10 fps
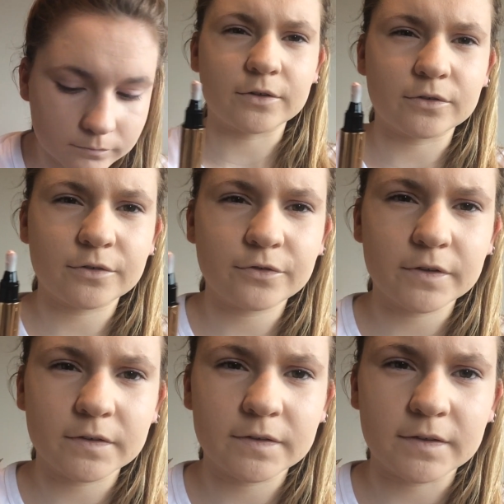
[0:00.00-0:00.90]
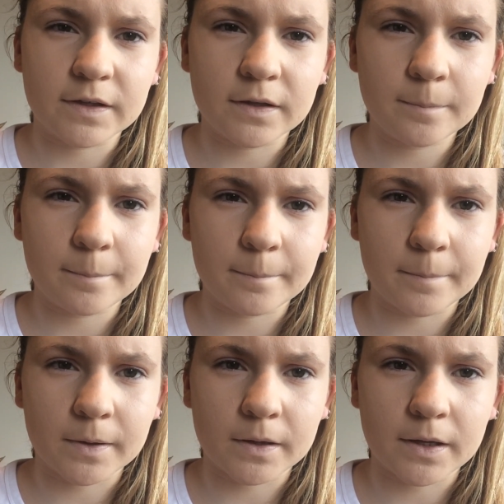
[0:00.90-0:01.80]
I don't know if you can see,
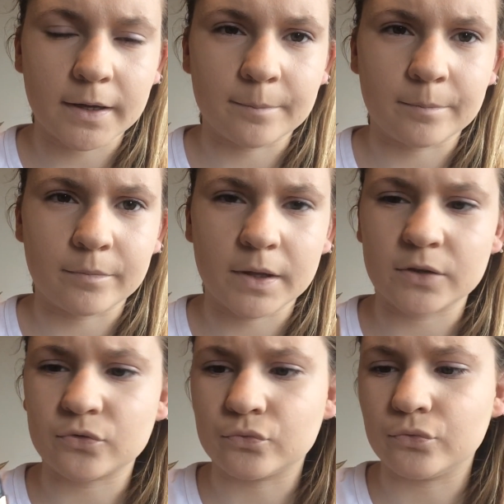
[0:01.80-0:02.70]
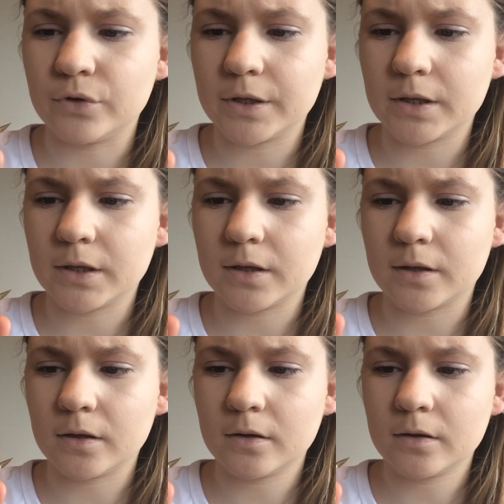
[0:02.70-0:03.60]
but it's really